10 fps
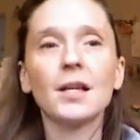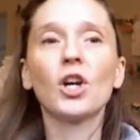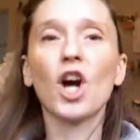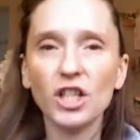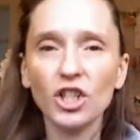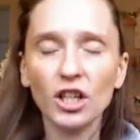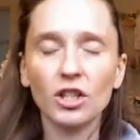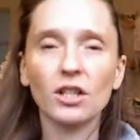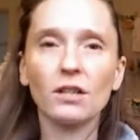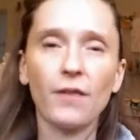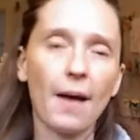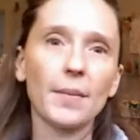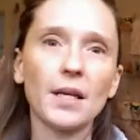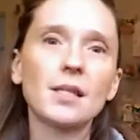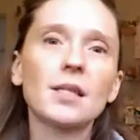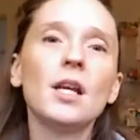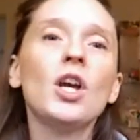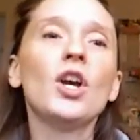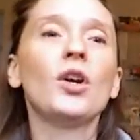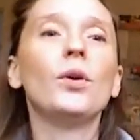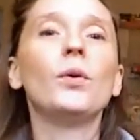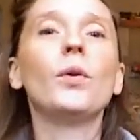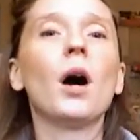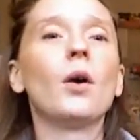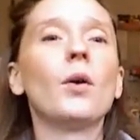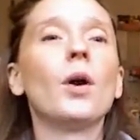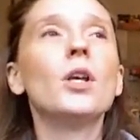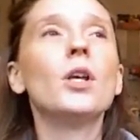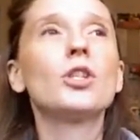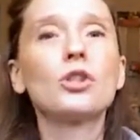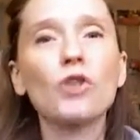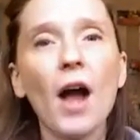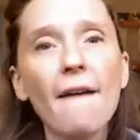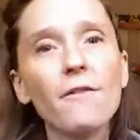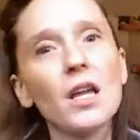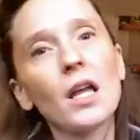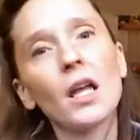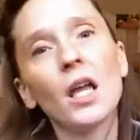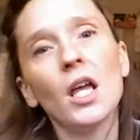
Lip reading: conscientious families who are striving